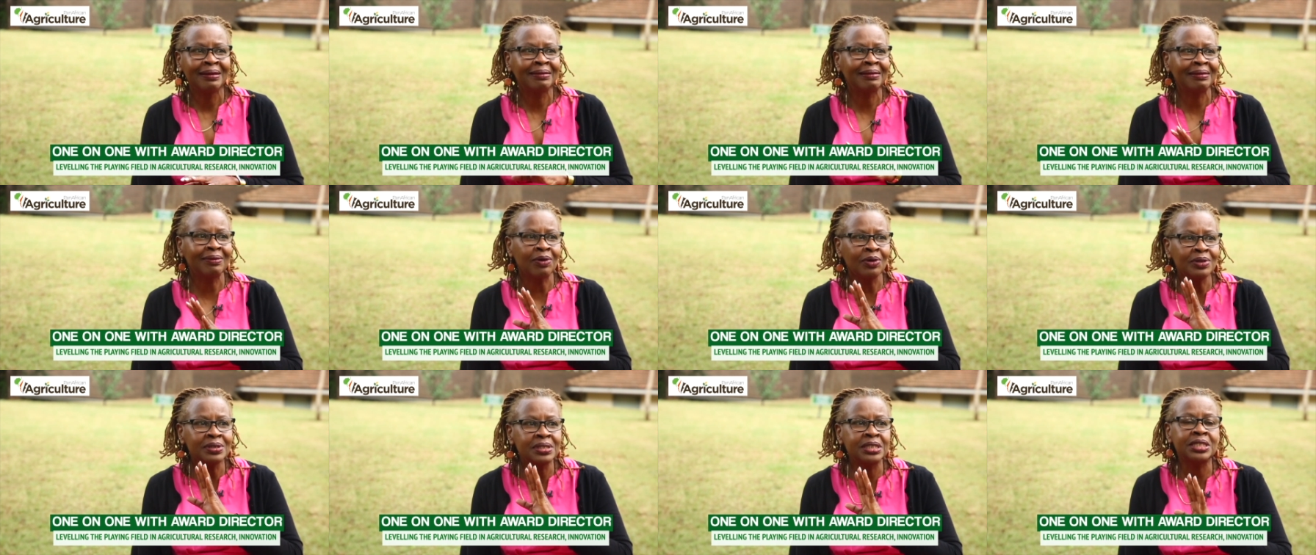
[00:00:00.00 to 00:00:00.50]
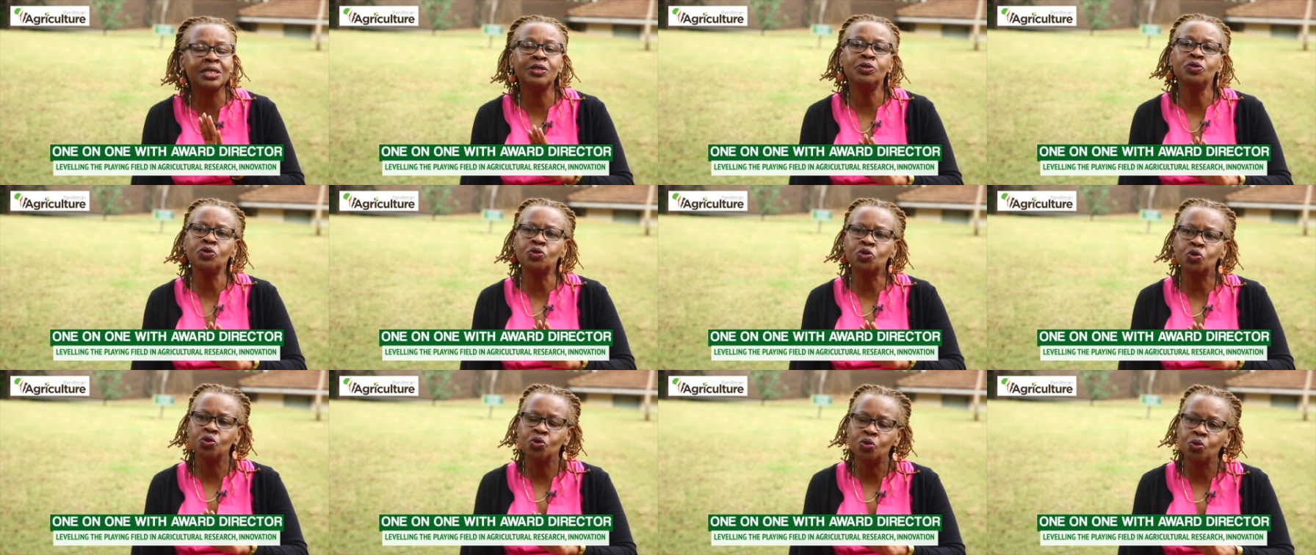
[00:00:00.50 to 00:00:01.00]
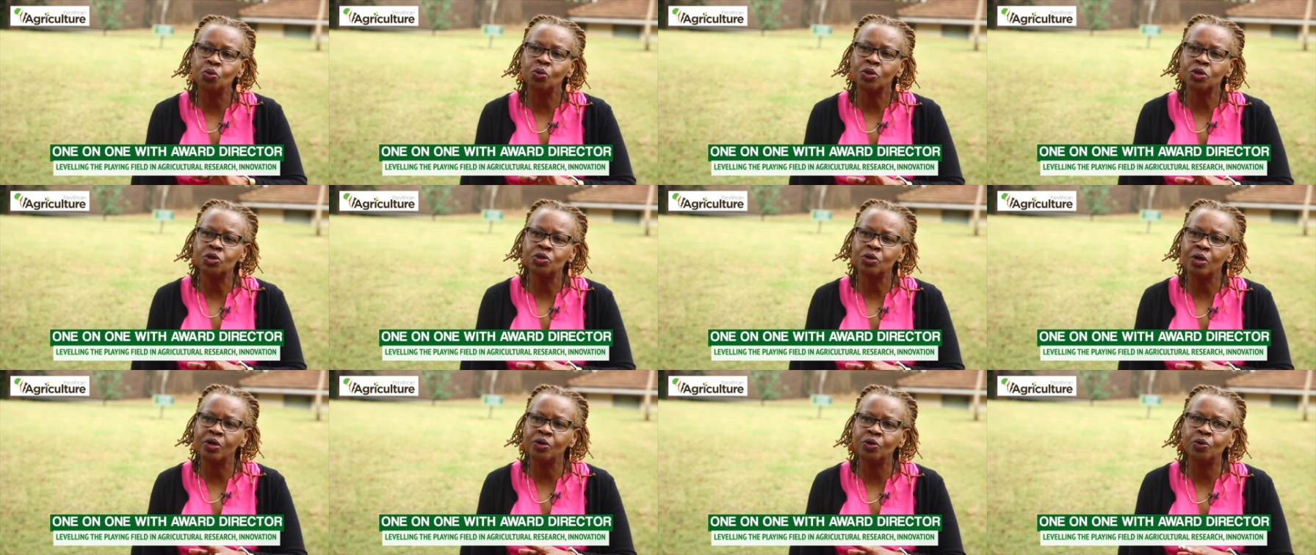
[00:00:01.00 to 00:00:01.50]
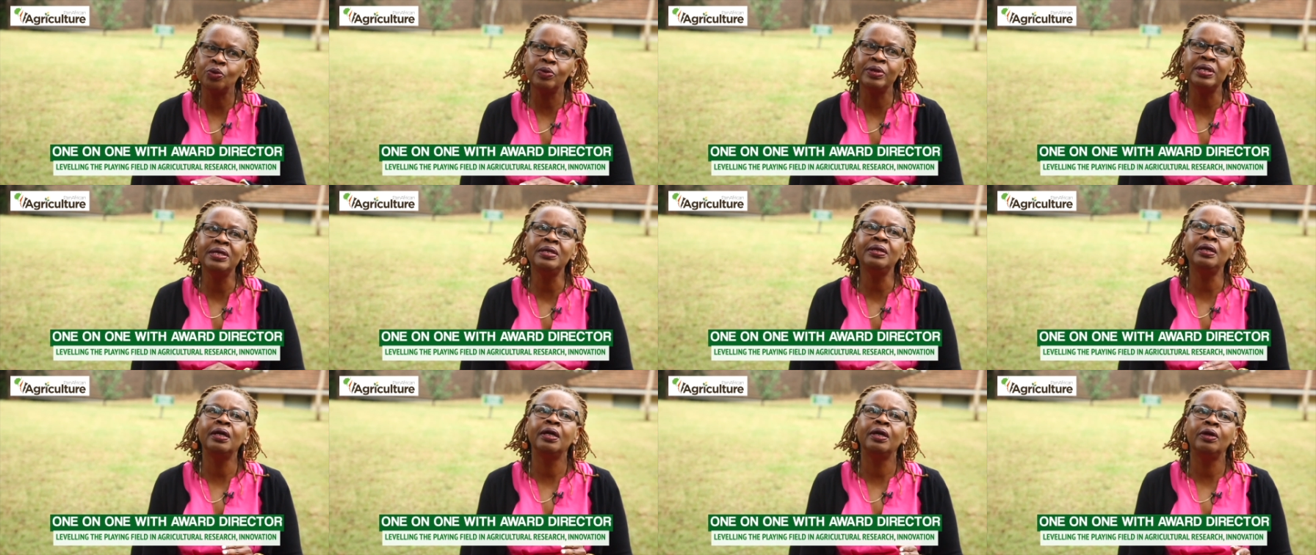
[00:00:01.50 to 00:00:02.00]
Continue to do what you're
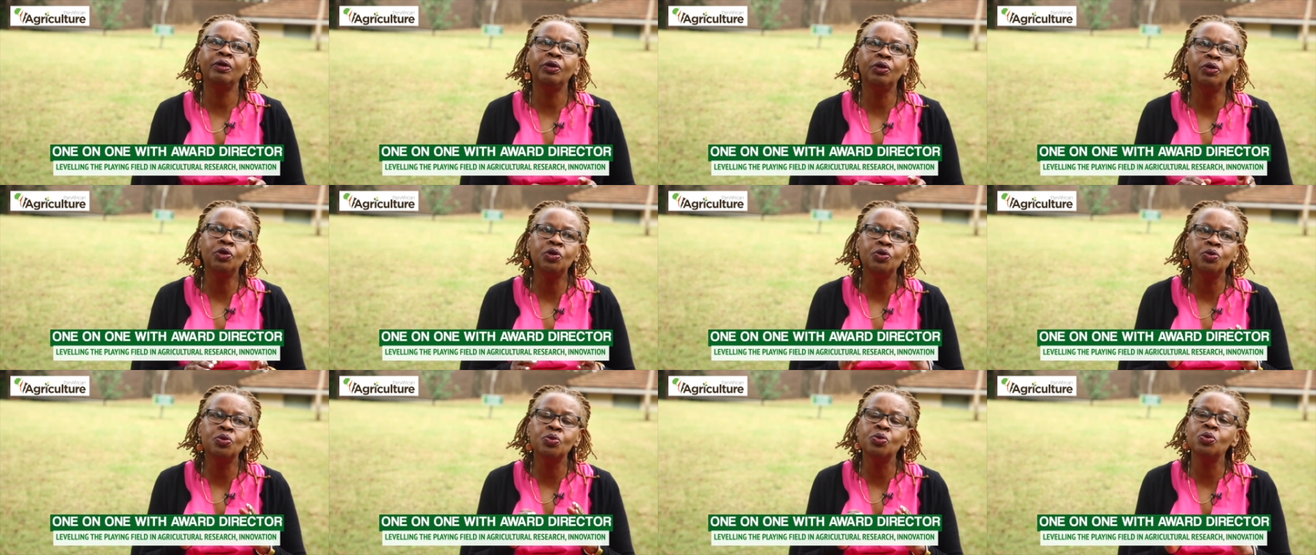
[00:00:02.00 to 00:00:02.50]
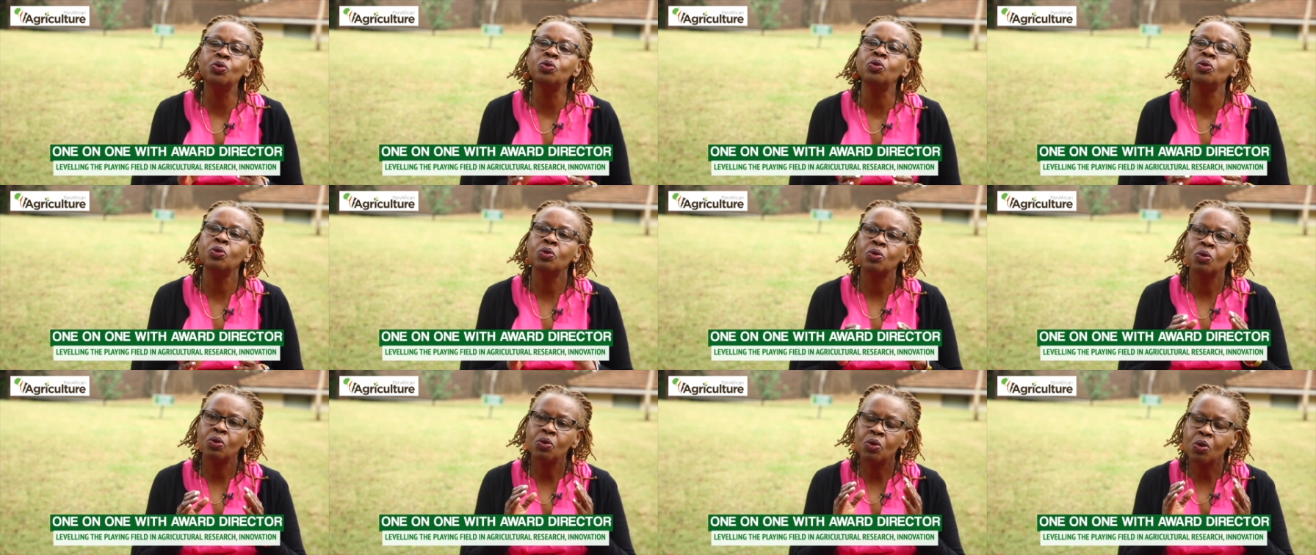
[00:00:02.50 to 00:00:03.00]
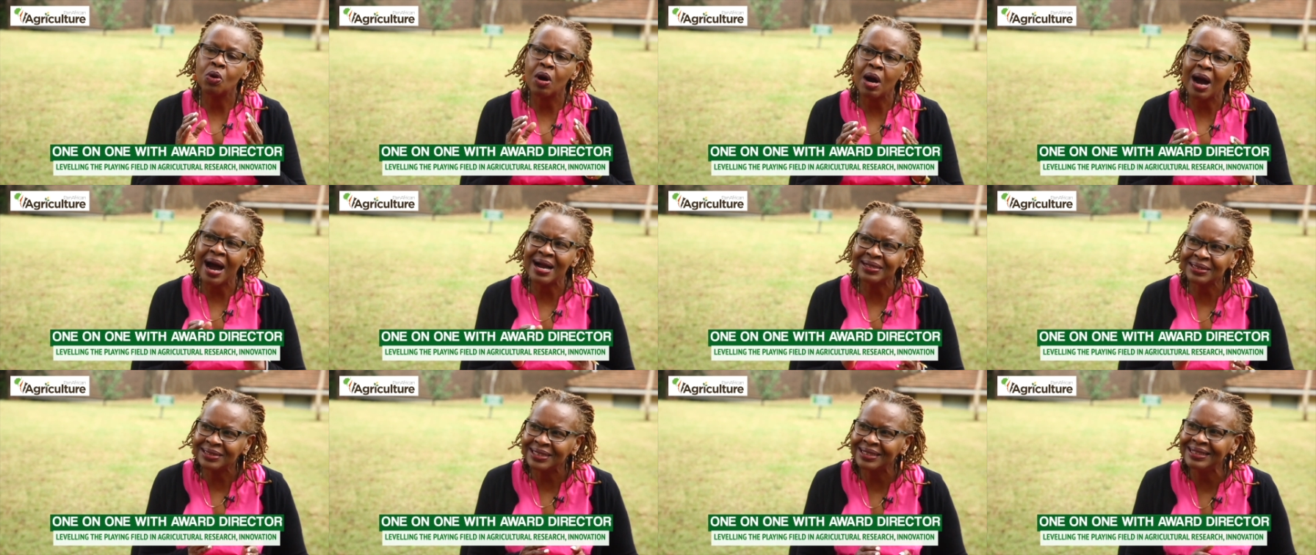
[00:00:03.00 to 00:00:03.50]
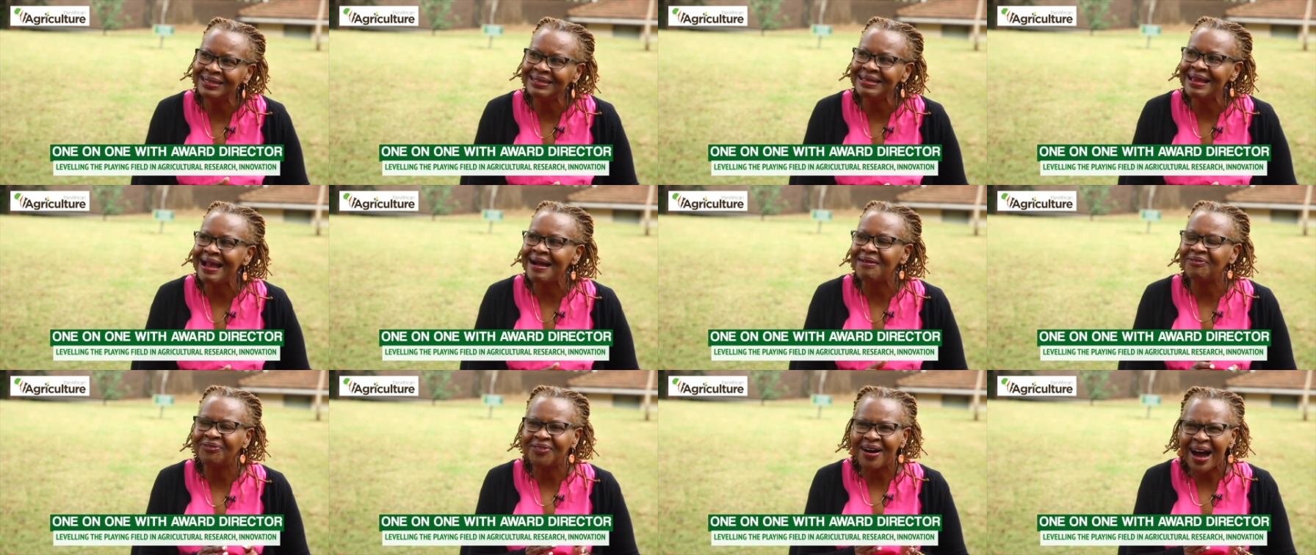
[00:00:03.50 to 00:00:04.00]
doing. You actually
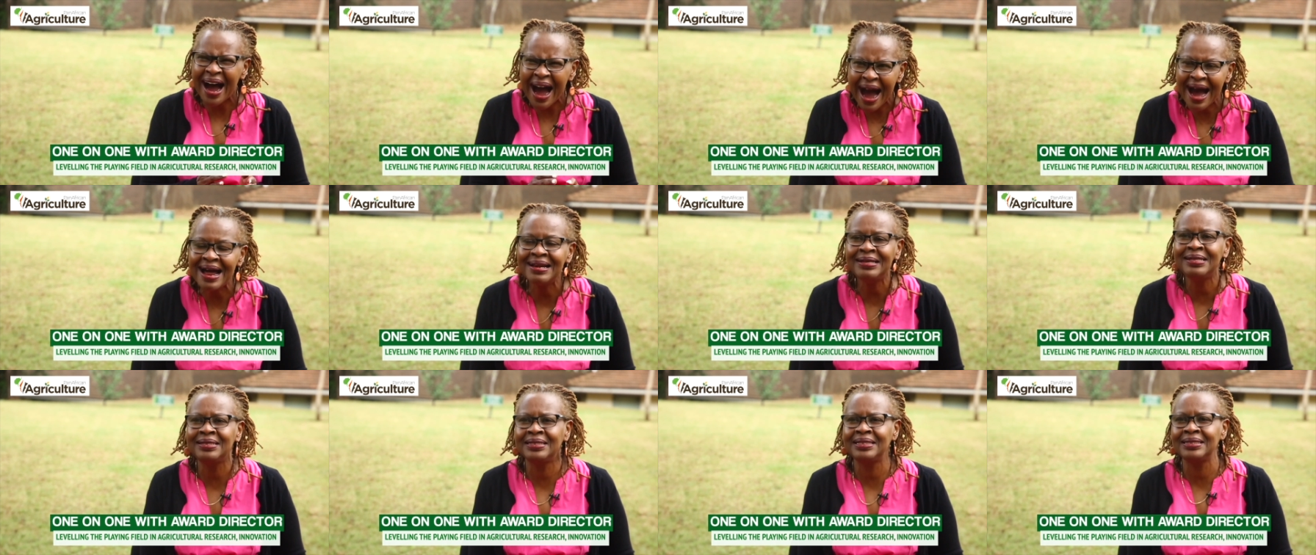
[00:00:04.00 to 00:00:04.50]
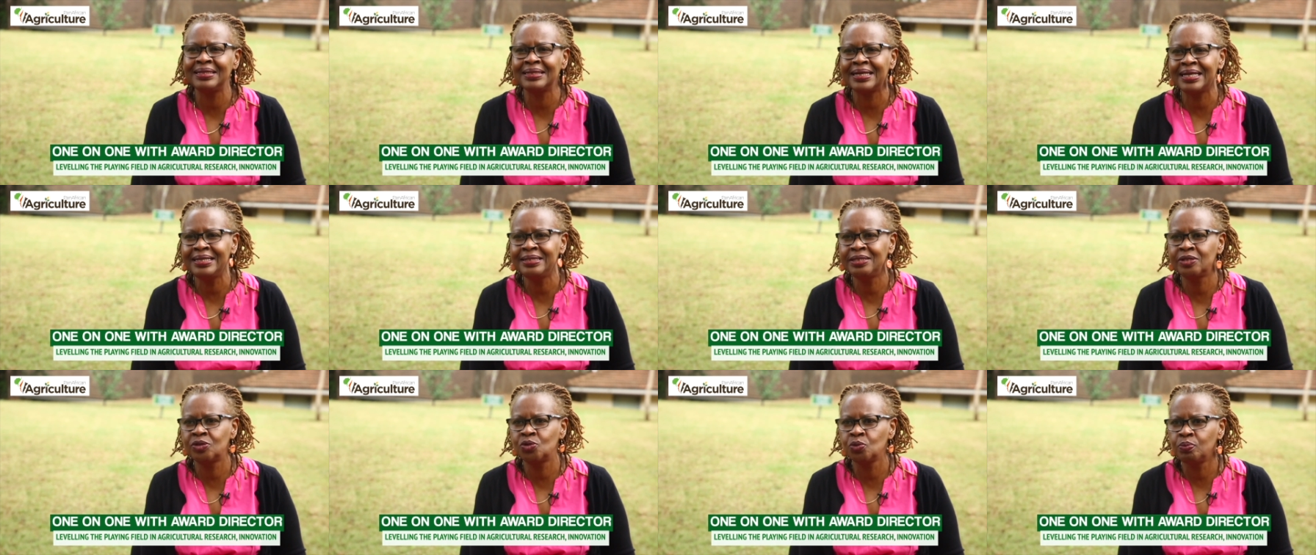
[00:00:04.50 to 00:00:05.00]
have earned the right to be